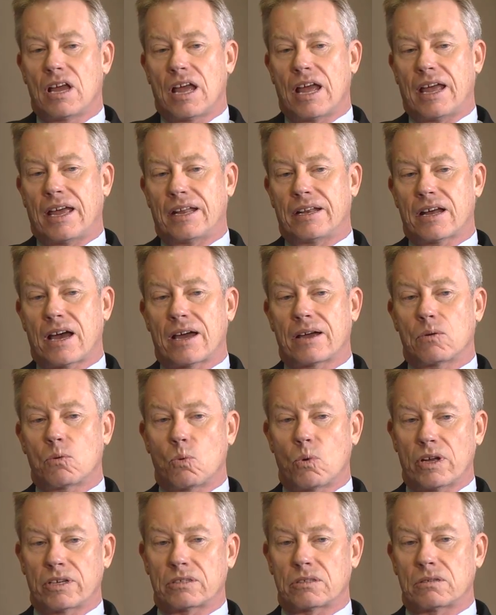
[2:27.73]
and I
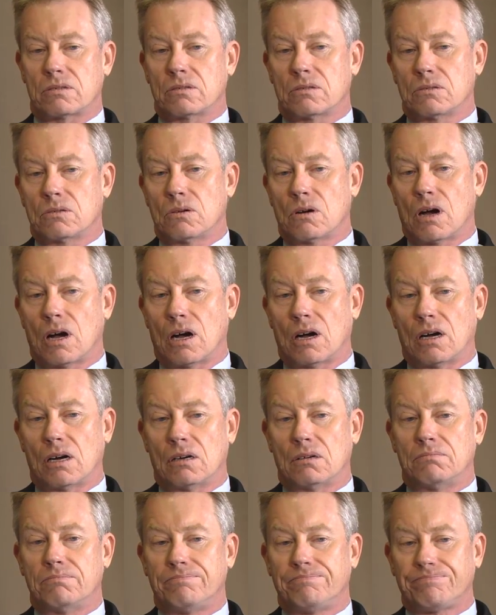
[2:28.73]
went
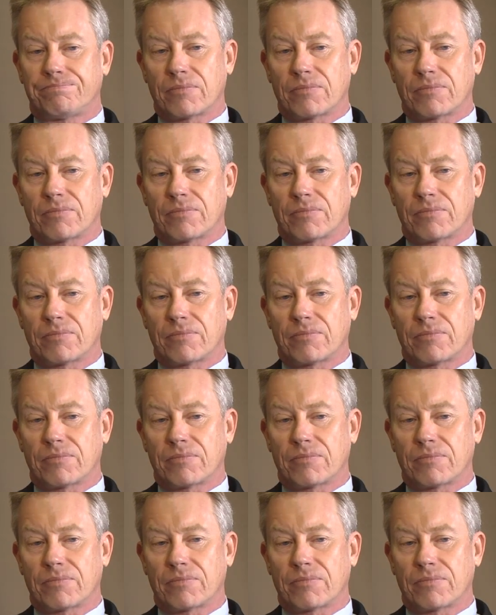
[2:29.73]
to